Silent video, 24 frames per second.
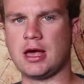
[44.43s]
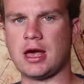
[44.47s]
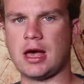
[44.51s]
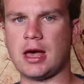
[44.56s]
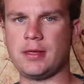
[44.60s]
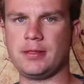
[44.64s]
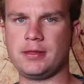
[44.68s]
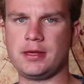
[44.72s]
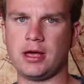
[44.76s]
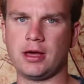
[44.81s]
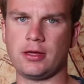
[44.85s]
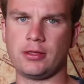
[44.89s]

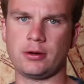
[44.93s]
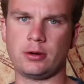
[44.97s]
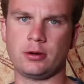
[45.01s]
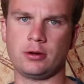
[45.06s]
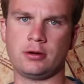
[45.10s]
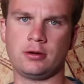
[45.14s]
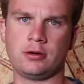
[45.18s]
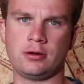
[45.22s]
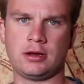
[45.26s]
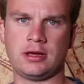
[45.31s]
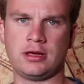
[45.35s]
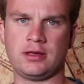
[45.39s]
and the
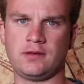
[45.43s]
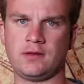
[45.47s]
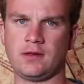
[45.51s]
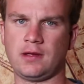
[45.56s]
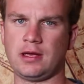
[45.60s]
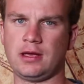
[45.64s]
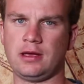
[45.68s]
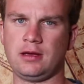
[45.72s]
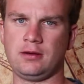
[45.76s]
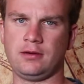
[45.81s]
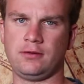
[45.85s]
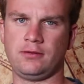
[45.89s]
other is
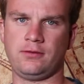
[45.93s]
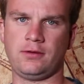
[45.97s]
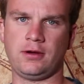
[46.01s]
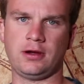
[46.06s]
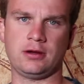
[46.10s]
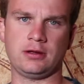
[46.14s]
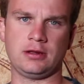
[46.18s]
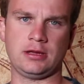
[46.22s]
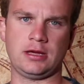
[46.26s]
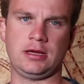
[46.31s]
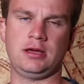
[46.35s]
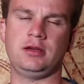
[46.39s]
a
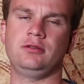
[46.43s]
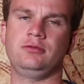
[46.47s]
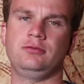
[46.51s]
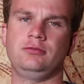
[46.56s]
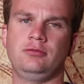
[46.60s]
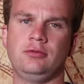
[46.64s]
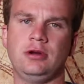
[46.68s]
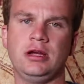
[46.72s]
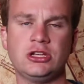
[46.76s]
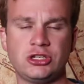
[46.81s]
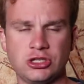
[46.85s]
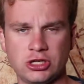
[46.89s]
fairly
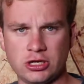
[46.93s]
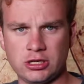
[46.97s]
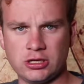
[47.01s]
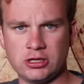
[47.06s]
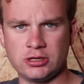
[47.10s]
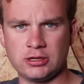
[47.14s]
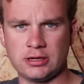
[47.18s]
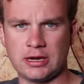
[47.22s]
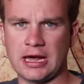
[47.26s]
rigid,